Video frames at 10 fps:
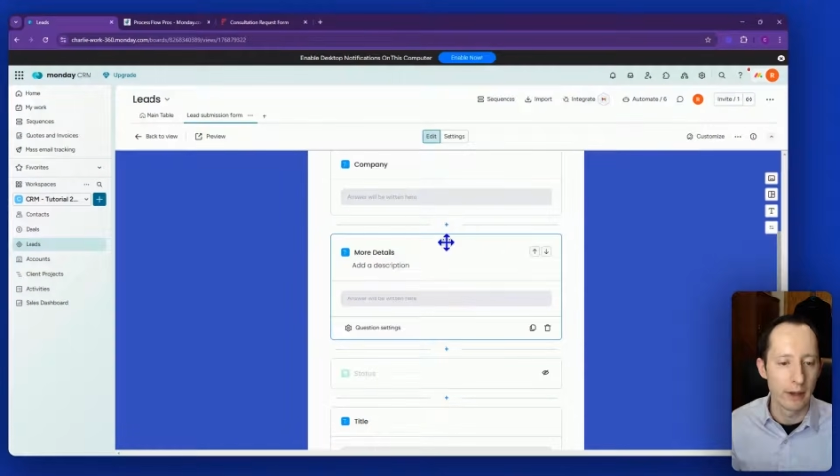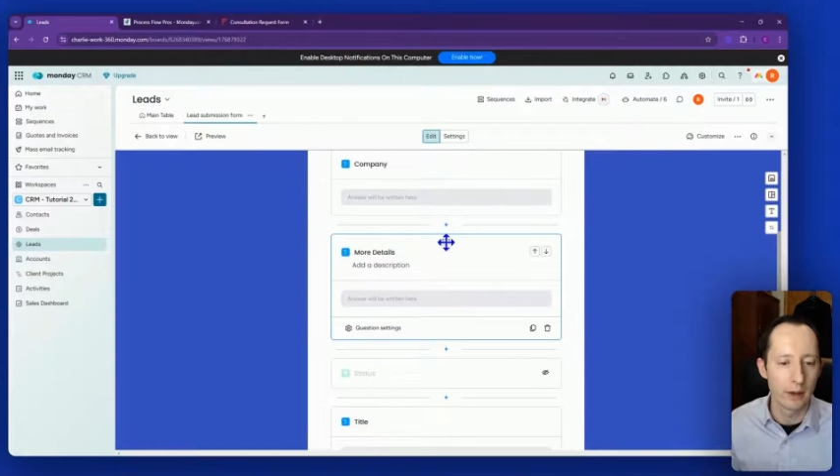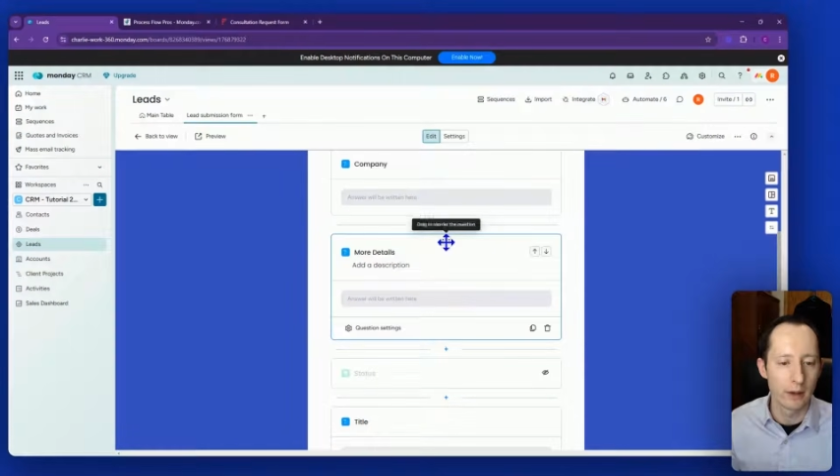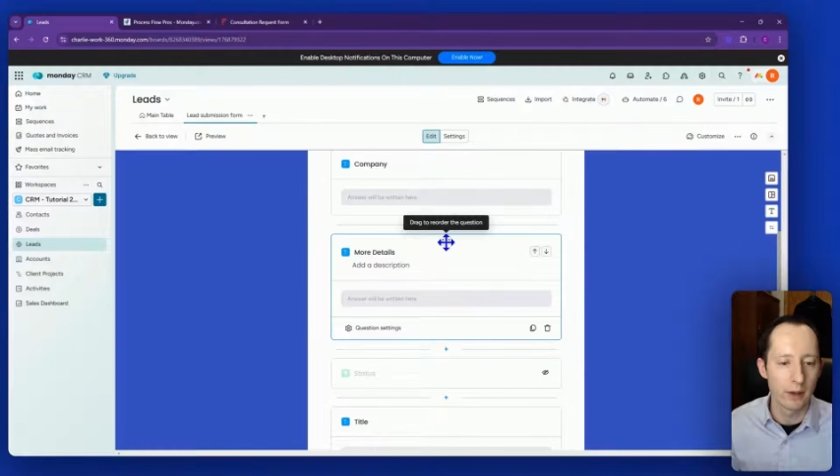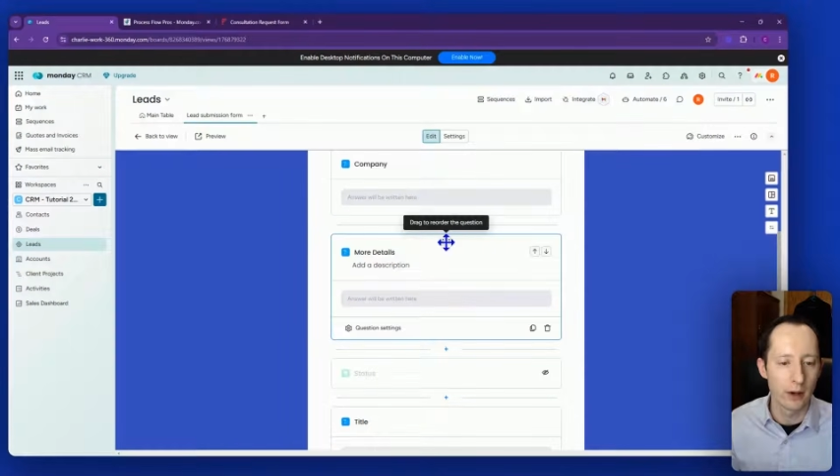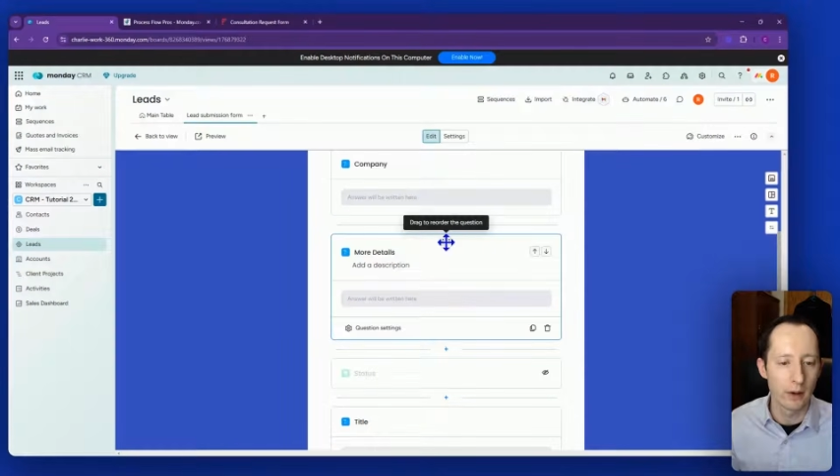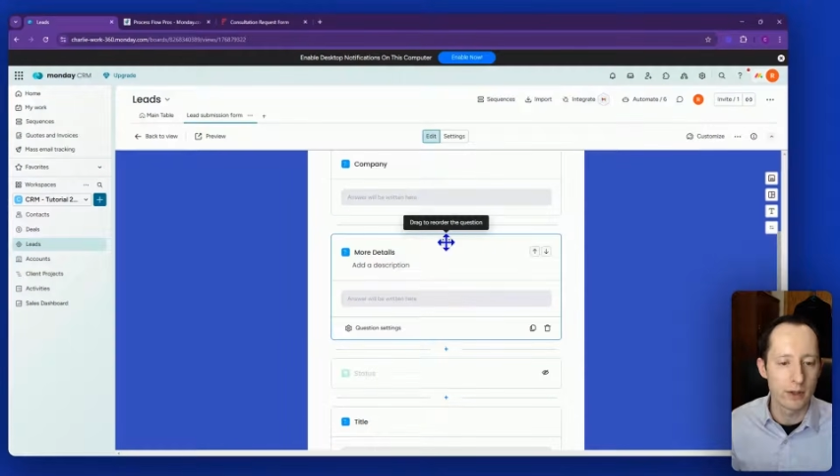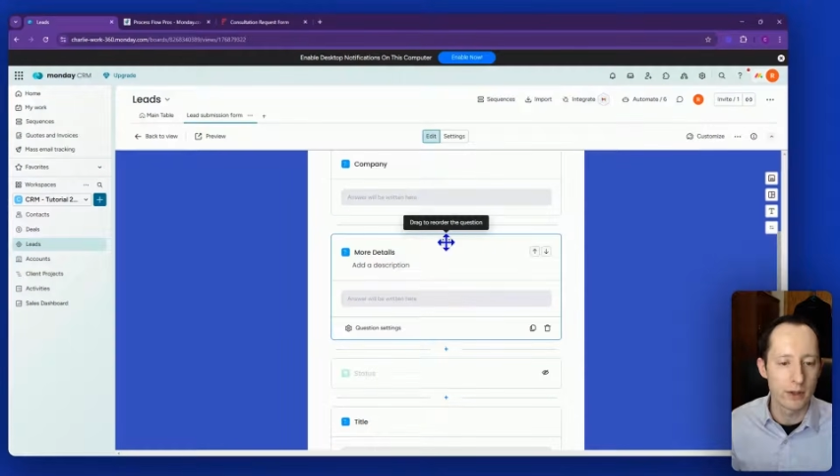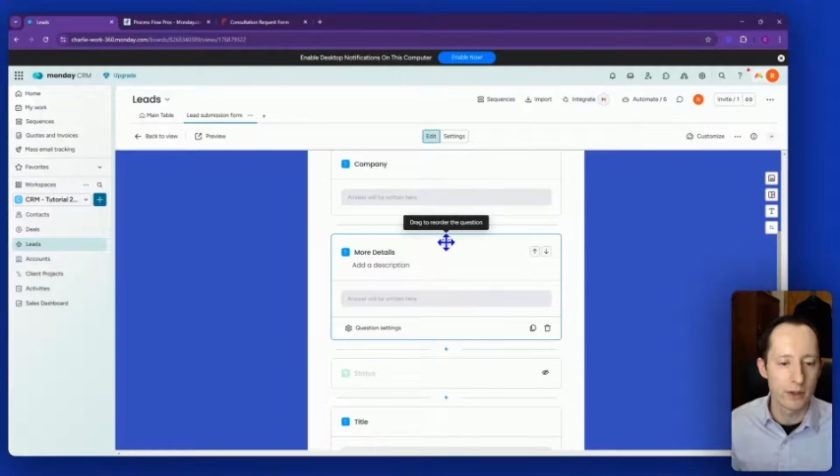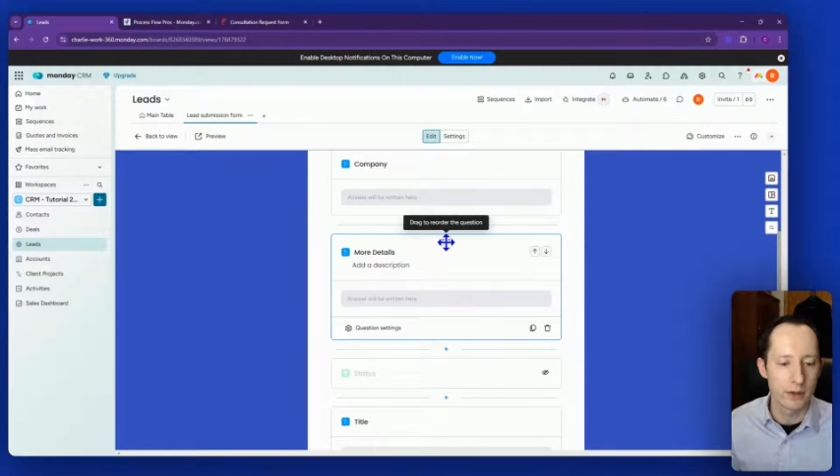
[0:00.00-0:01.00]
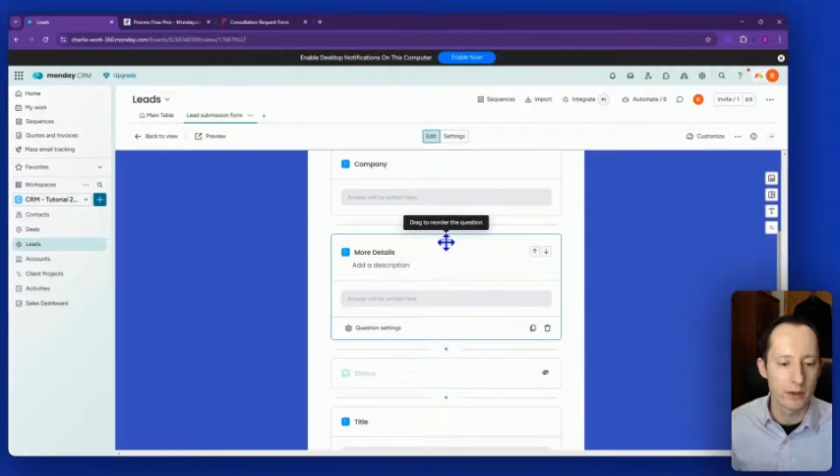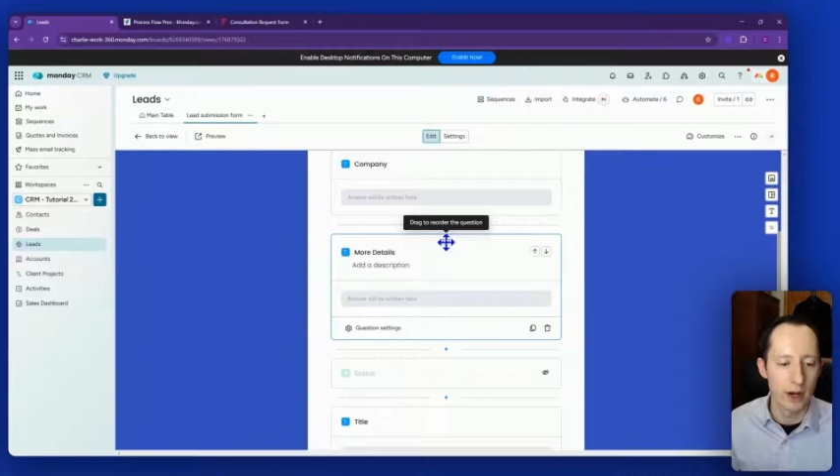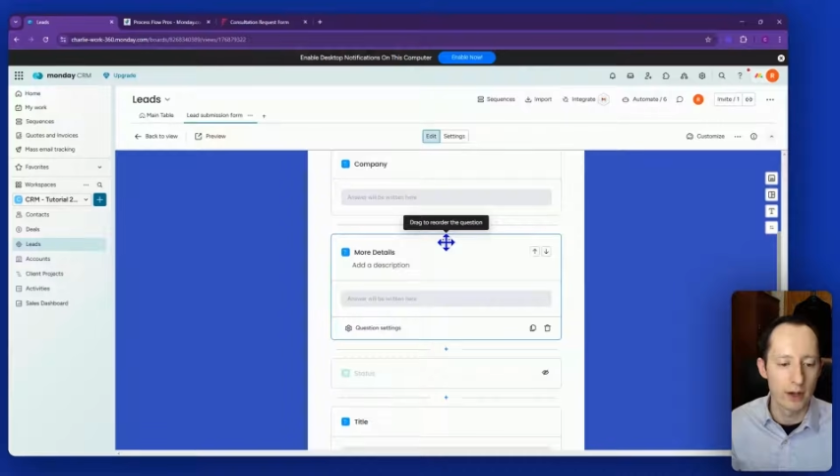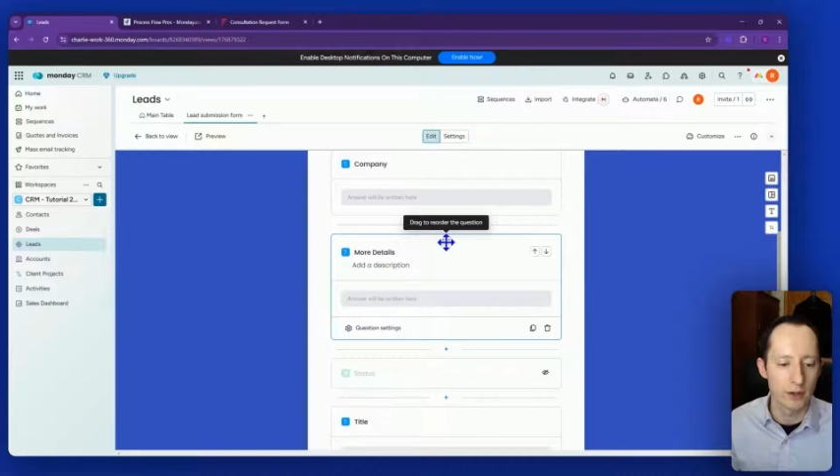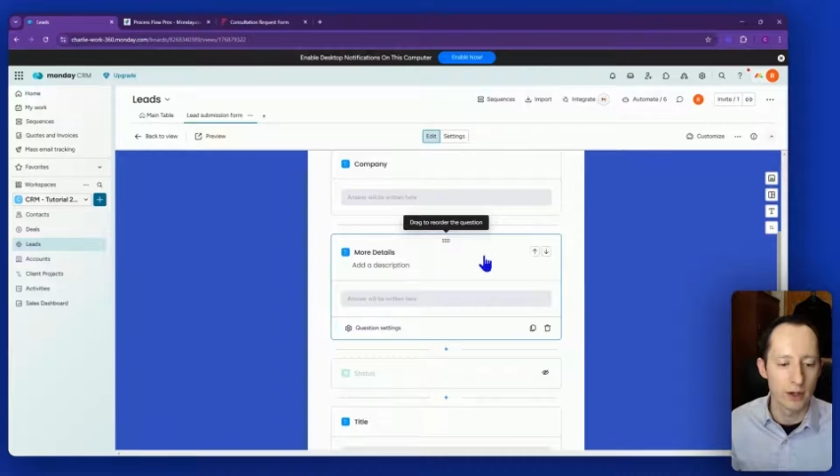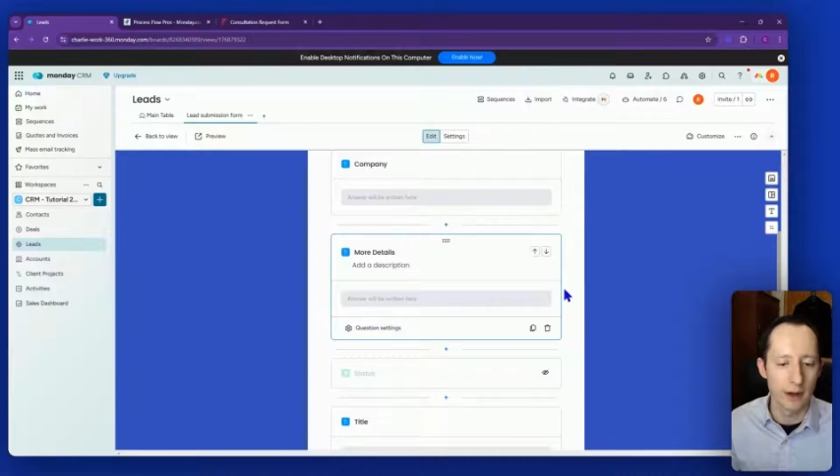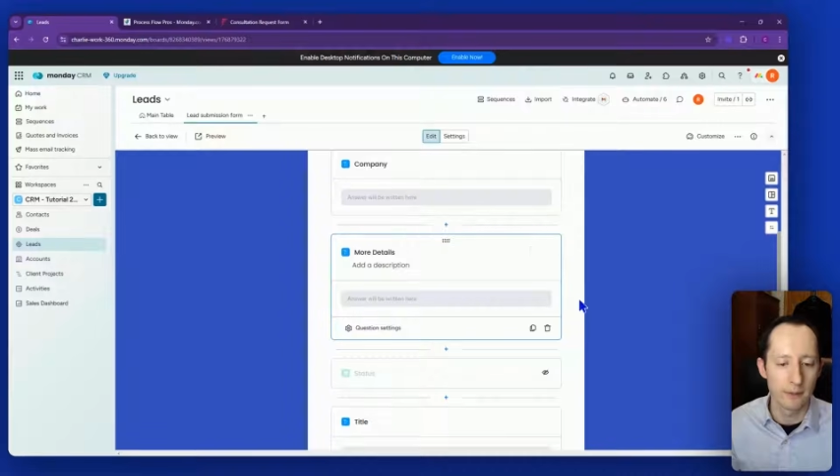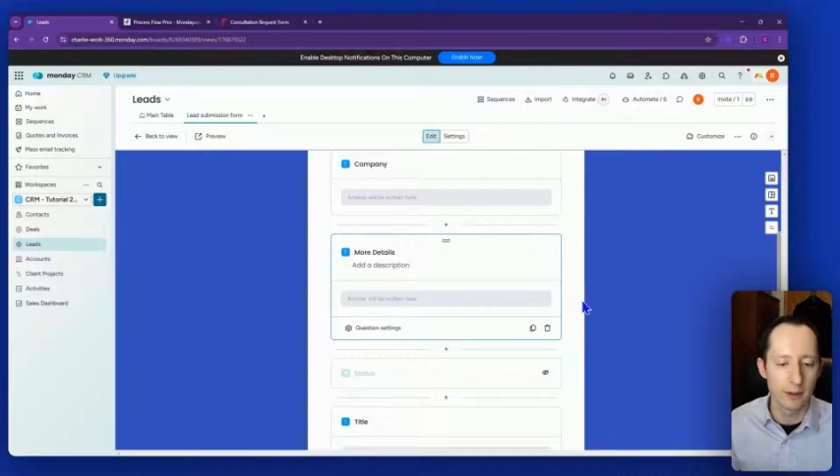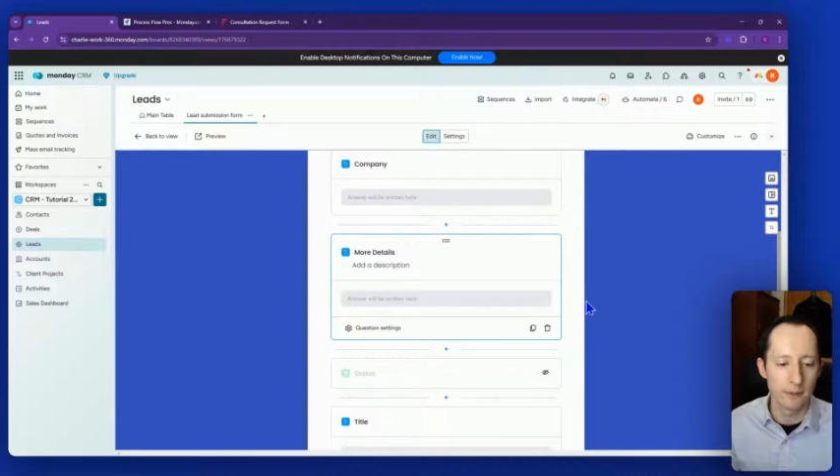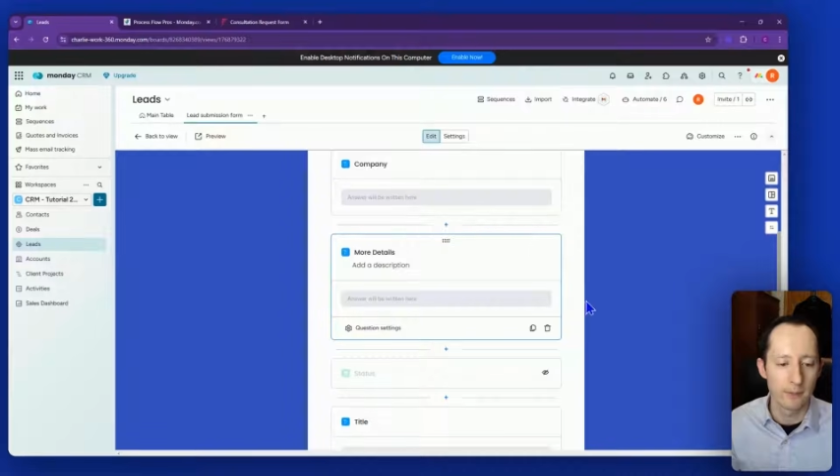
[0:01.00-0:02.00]
And then you could always just drag and
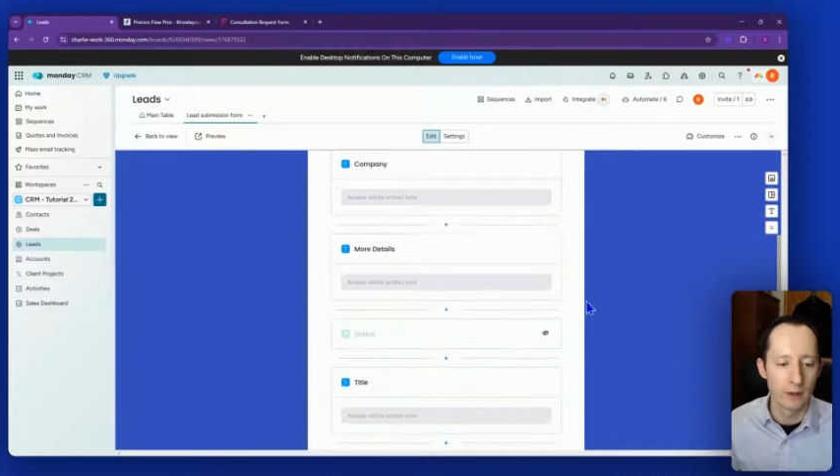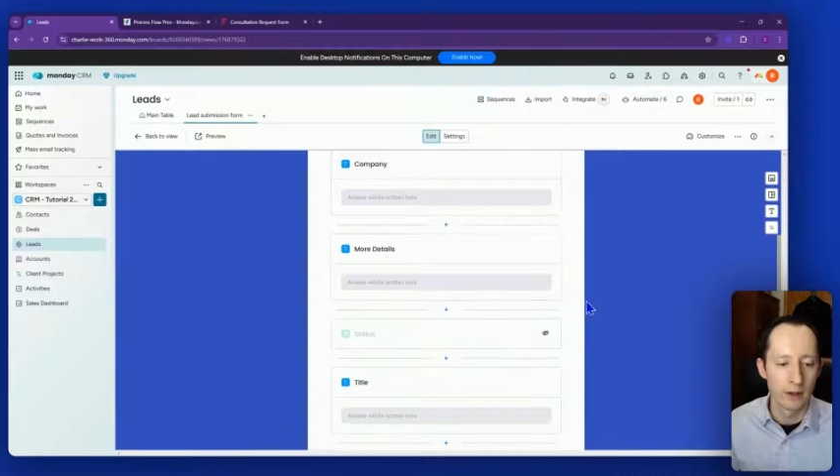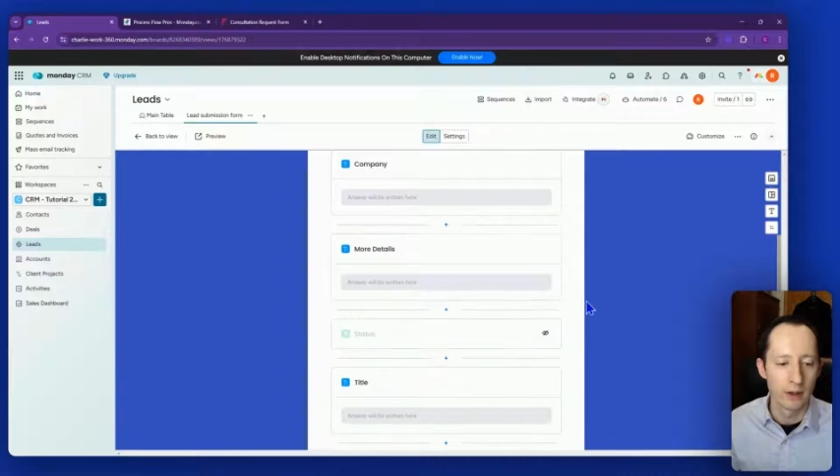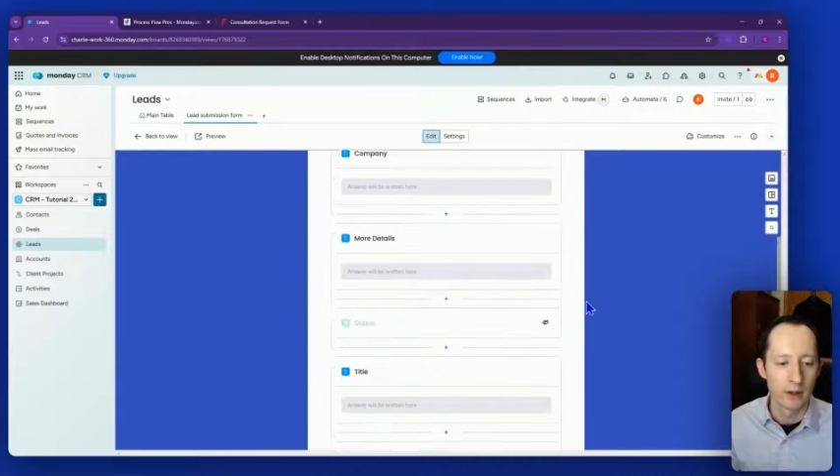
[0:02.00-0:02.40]
drop it.